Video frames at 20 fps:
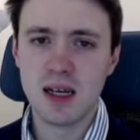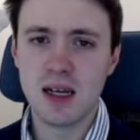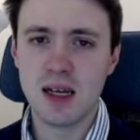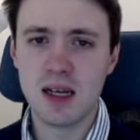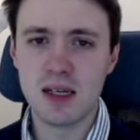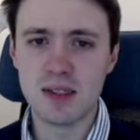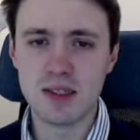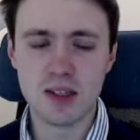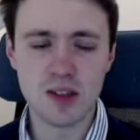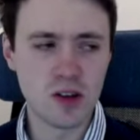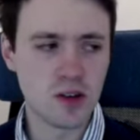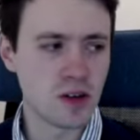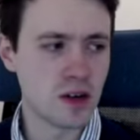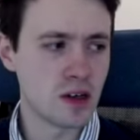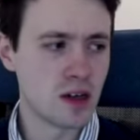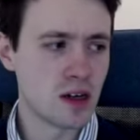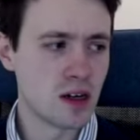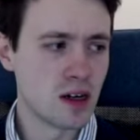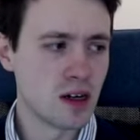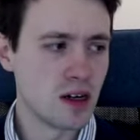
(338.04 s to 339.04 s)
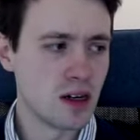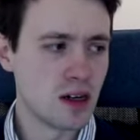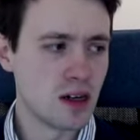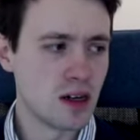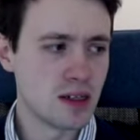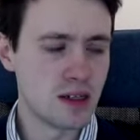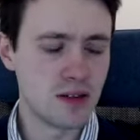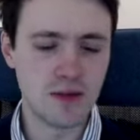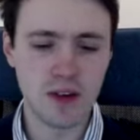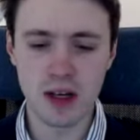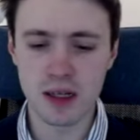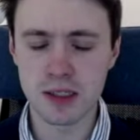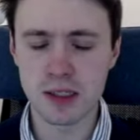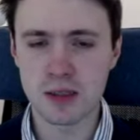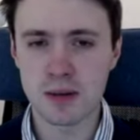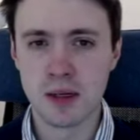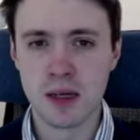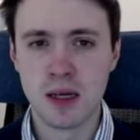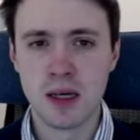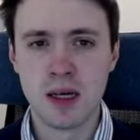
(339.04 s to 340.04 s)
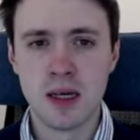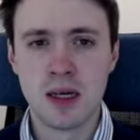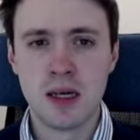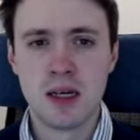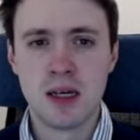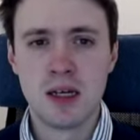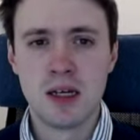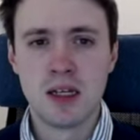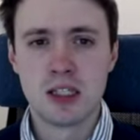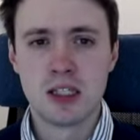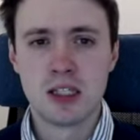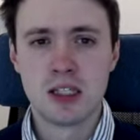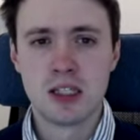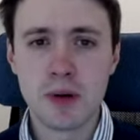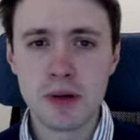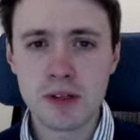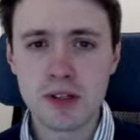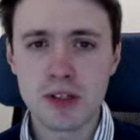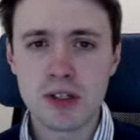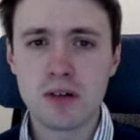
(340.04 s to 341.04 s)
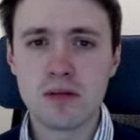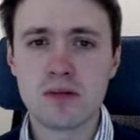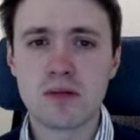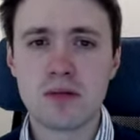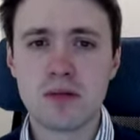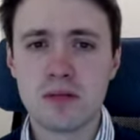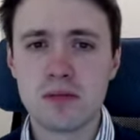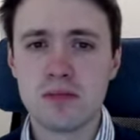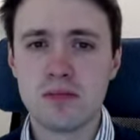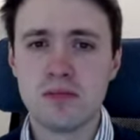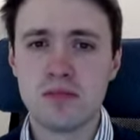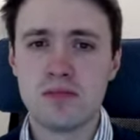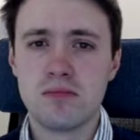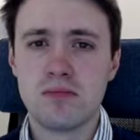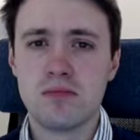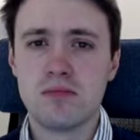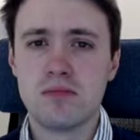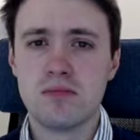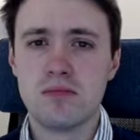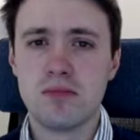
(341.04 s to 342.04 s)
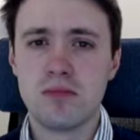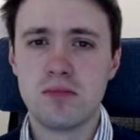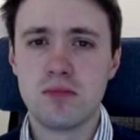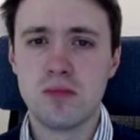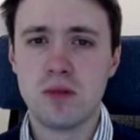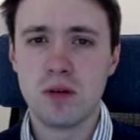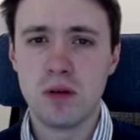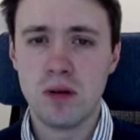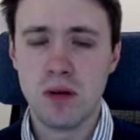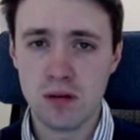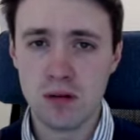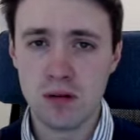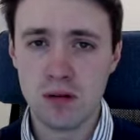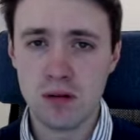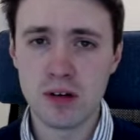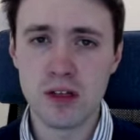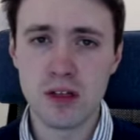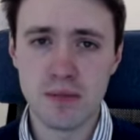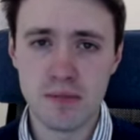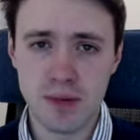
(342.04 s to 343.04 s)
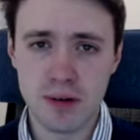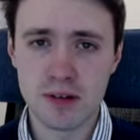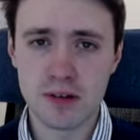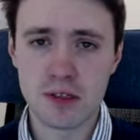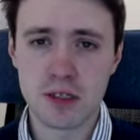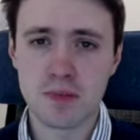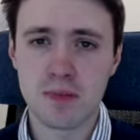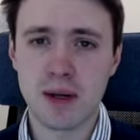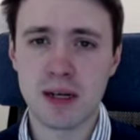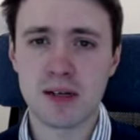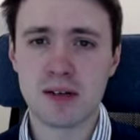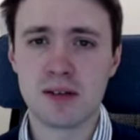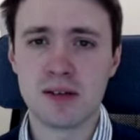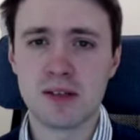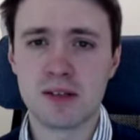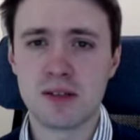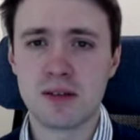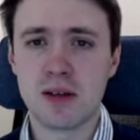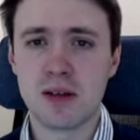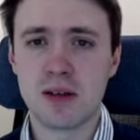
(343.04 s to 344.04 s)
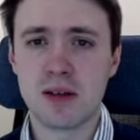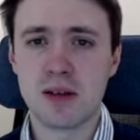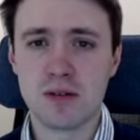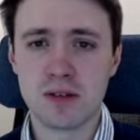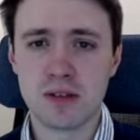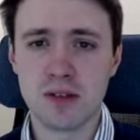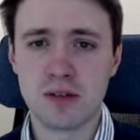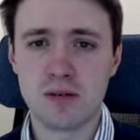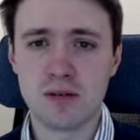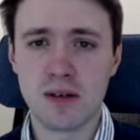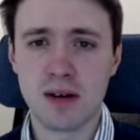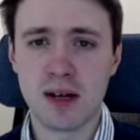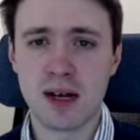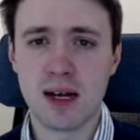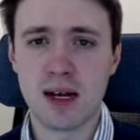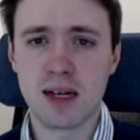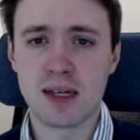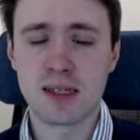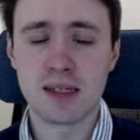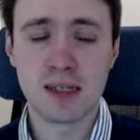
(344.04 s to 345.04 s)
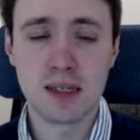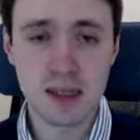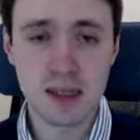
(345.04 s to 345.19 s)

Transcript: is another device. Spirits don't only appear as specters, they also act